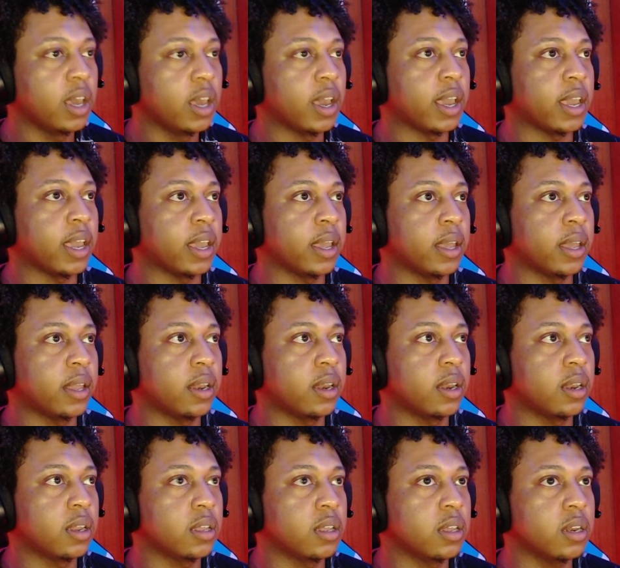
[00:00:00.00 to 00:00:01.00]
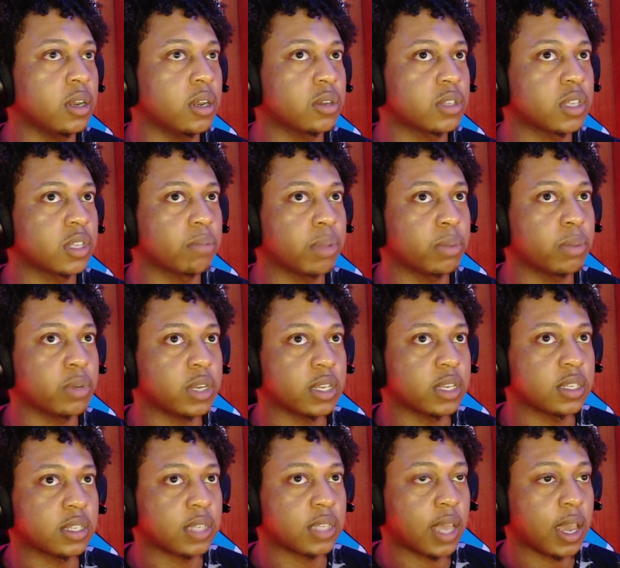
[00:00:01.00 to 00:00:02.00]
And you know, some people can
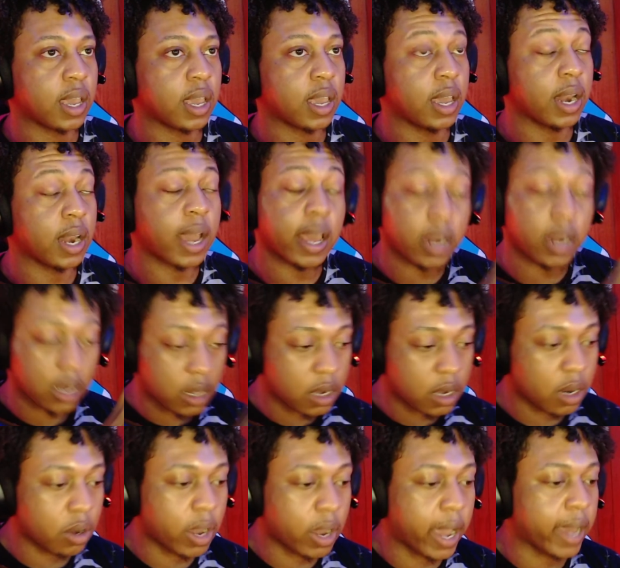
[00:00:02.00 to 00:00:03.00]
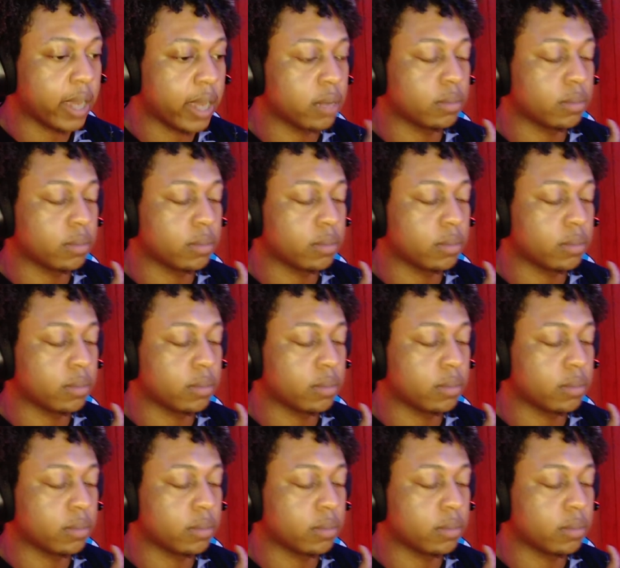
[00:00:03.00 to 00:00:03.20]
say, and you know, I